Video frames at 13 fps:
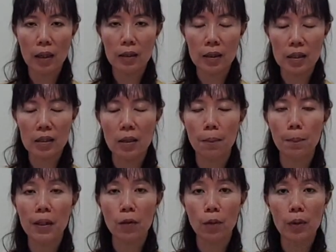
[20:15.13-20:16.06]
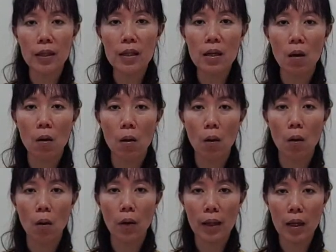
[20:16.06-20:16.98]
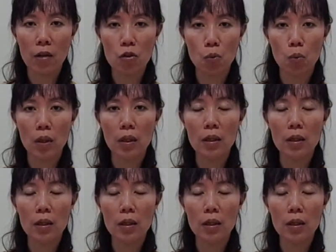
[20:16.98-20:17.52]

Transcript: just a bit only, or you can actually work